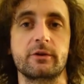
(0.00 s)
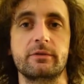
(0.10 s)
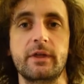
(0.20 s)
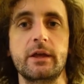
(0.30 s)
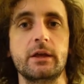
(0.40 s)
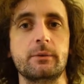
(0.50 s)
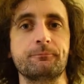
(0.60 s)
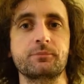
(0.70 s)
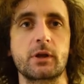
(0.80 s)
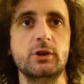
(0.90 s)

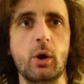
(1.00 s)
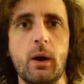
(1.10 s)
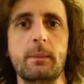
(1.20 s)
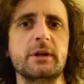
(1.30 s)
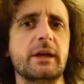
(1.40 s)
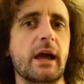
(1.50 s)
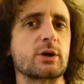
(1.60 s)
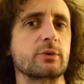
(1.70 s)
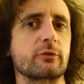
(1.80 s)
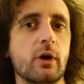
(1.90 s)
They know how many
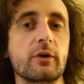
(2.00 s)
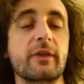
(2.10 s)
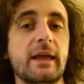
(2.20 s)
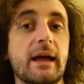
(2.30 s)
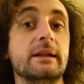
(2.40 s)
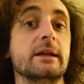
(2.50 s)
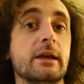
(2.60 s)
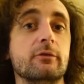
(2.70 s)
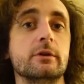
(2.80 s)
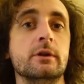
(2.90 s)
cash withdrawals they get in a
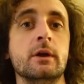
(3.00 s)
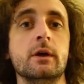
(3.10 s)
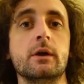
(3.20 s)
given